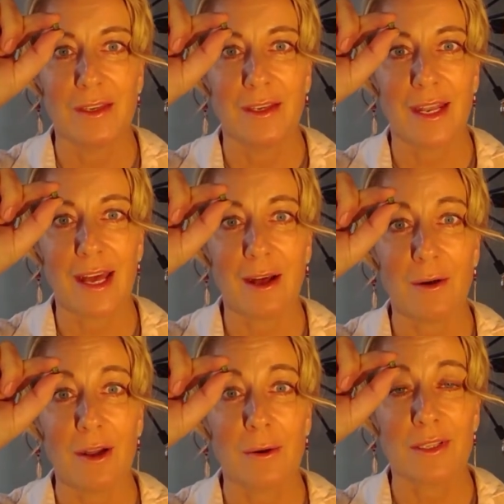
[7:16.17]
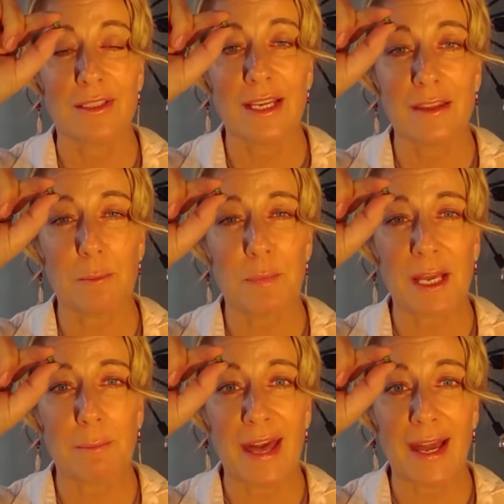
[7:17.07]
Now, then the
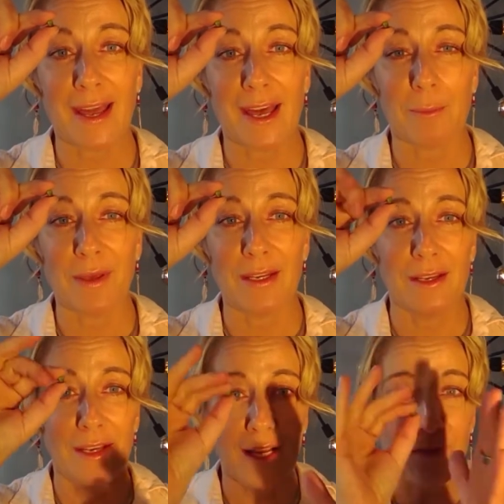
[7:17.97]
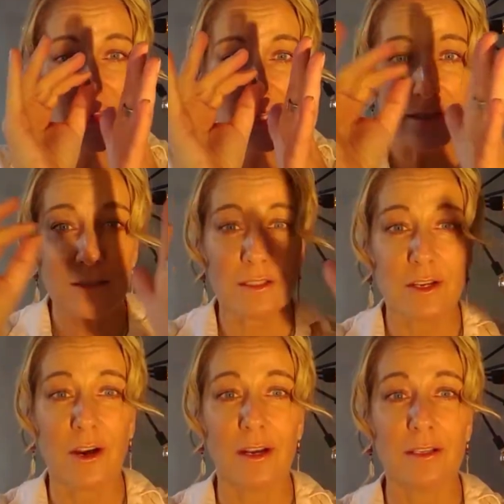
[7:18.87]
Big Bang happened and things
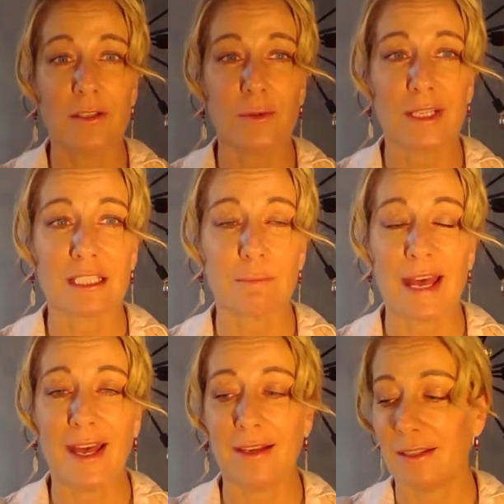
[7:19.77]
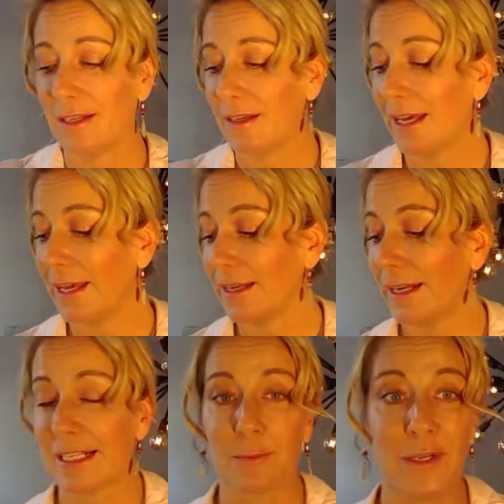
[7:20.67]
started to expand in an
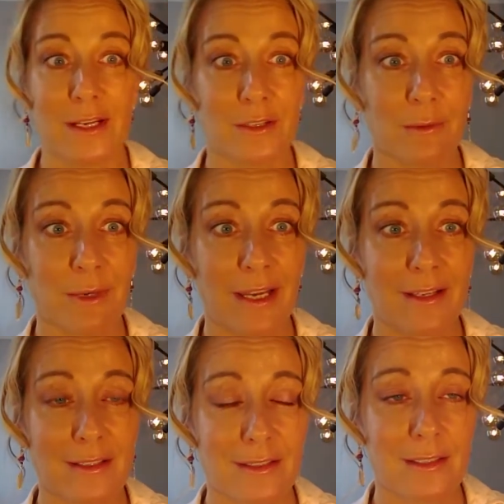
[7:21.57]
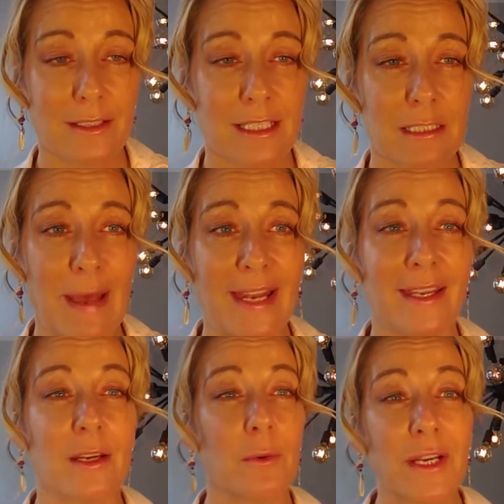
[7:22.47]
exponential way. And it's still
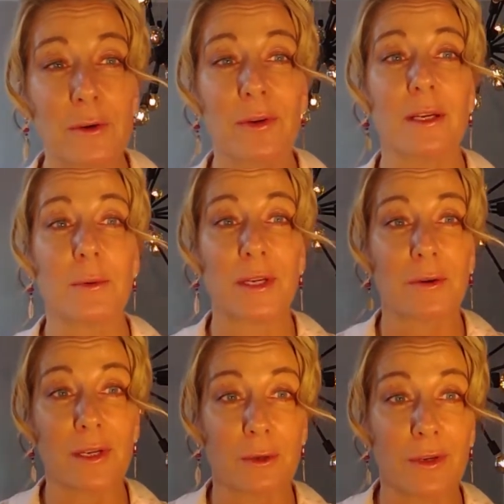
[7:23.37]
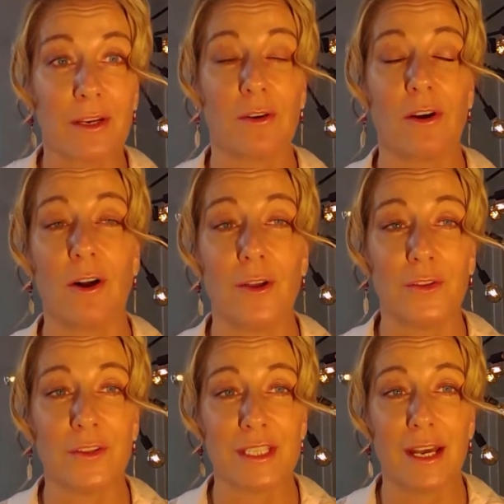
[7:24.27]
expanding quicker and quicker and quicker
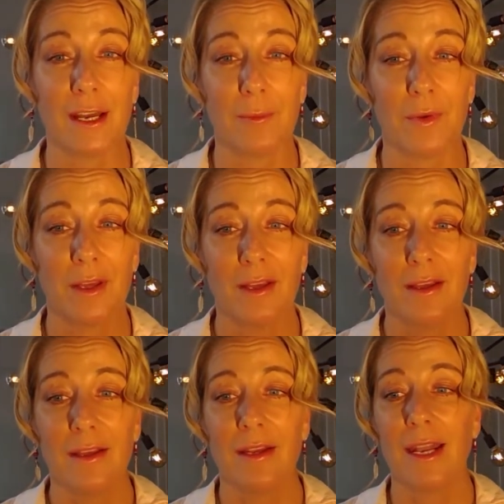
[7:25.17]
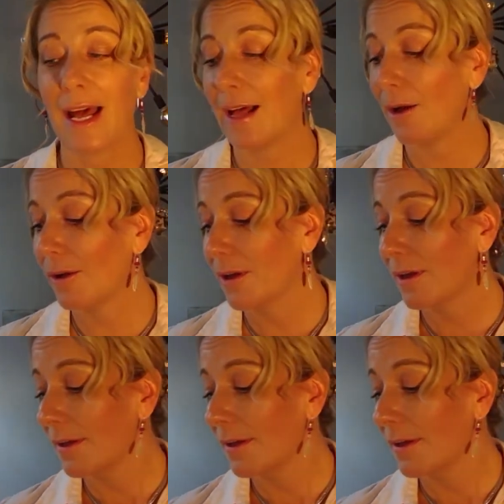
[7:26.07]
all the time. Now,